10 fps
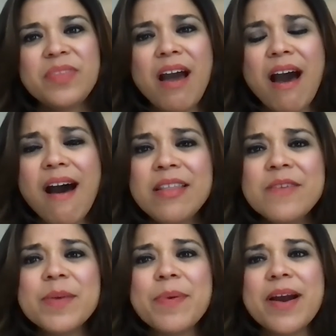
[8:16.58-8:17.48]
All
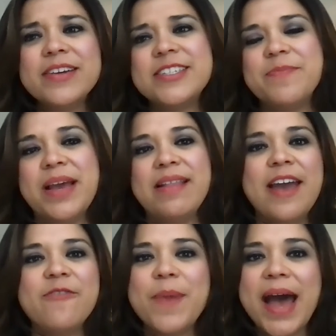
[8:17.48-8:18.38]
of the parts of my
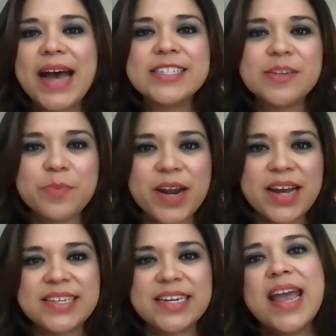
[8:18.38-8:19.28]
life, past and
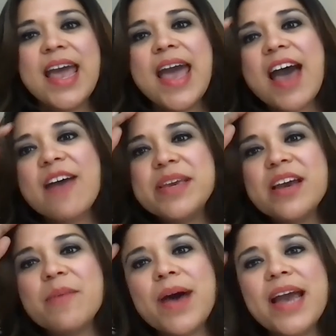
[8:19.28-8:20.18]
present, have
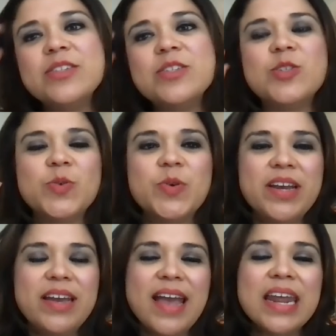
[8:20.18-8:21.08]
become my
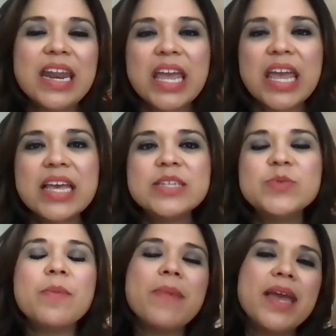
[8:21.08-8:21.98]
story, and it is
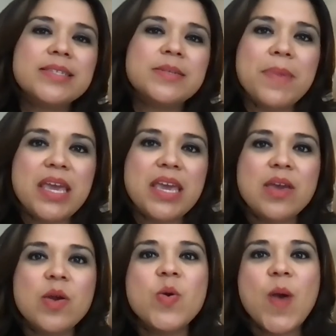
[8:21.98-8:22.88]
what makes
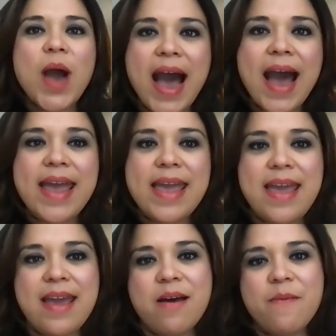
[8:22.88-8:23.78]
me who I
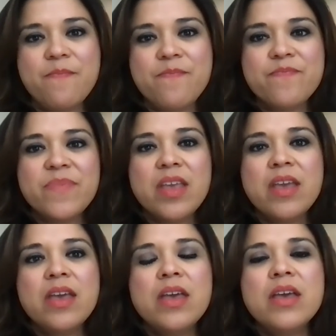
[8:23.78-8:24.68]
am.
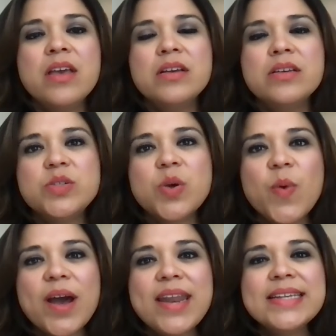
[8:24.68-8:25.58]
So
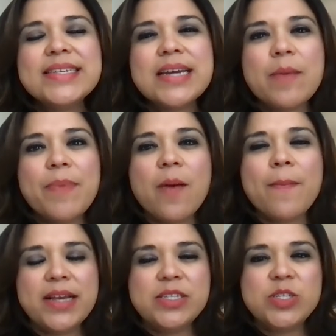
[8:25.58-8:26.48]
what is it about
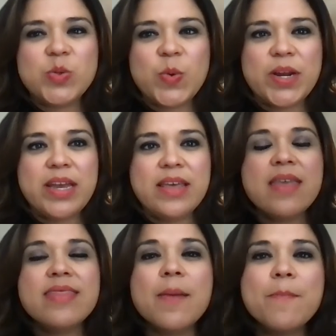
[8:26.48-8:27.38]
my story
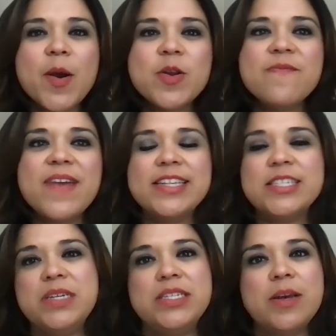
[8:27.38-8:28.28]
that
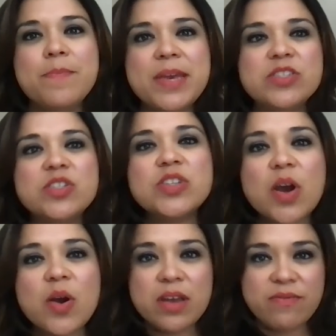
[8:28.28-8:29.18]
motivates me to be
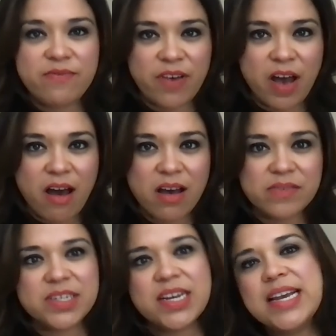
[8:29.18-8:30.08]
so
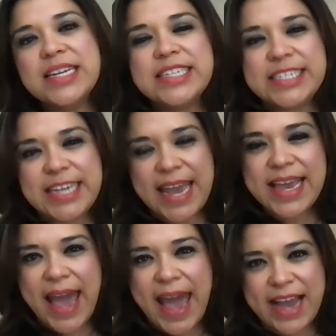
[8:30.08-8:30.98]
involved, to
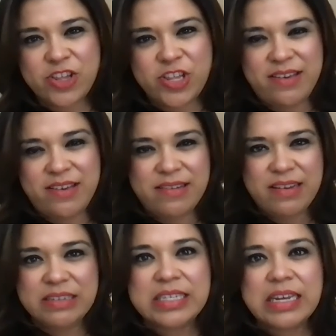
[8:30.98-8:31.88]
take action,
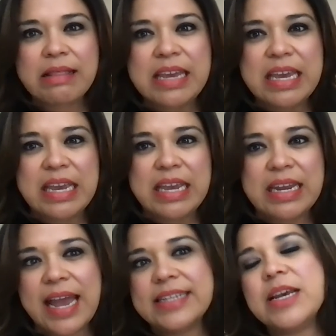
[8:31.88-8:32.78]
to
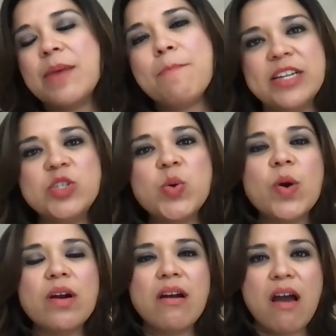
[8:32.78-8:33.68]
lead, and to
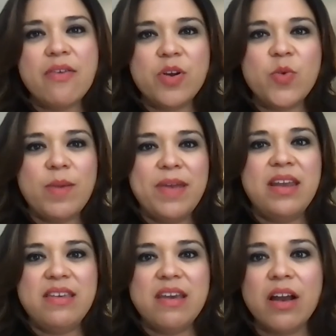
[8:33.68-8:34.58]
mentor other women
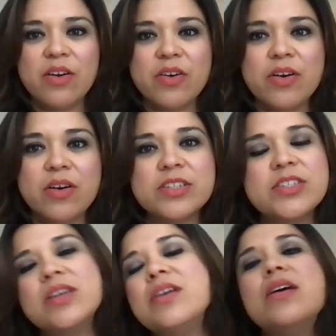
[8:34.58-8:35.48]
and young
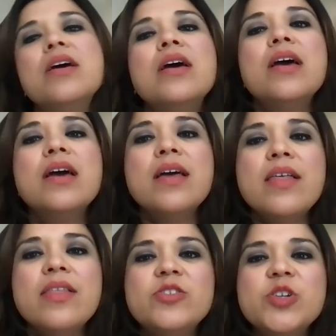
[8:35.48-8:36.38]
girls?
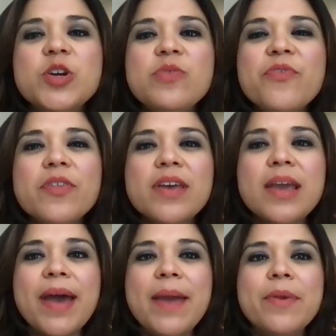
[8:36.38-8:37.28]
Truthfully,
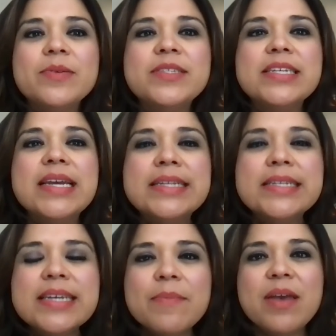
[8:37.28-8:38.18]
my most
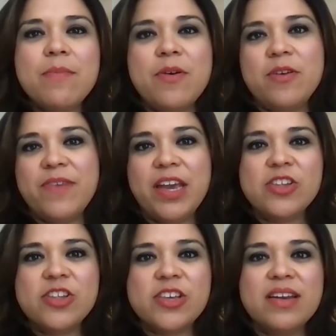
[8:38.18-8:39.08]
intimate
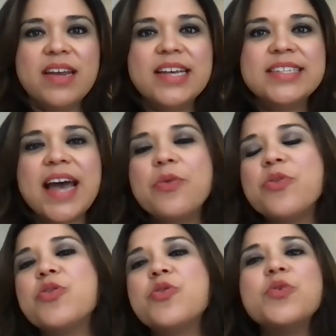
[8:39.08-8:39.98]
motivation is that
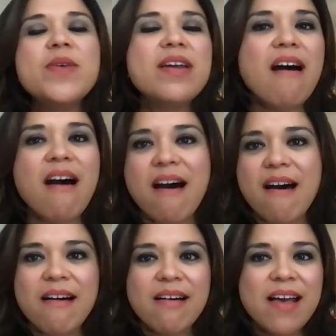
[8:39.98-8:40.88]
through it
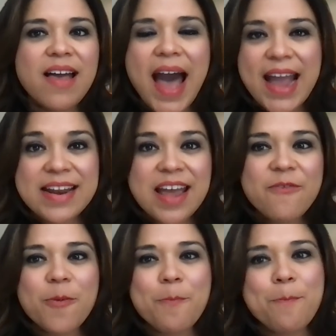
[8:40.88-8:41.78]
all, I
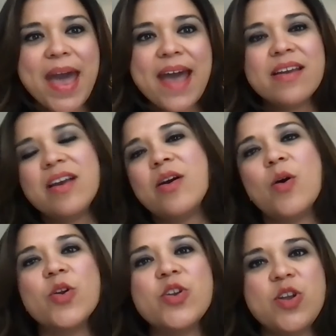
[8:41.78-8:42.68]
never met
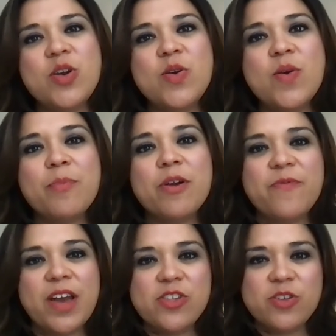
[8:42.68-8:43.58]
or knew a
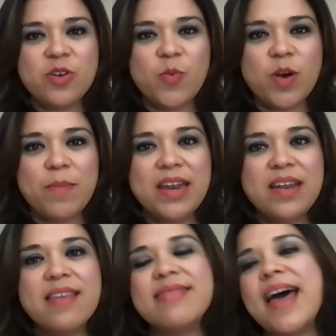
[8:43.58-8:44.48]
professional
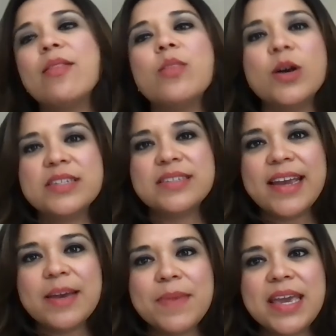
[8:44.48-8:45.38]
woman that looks
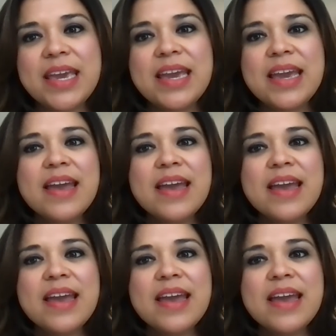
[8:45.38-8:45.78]
like me,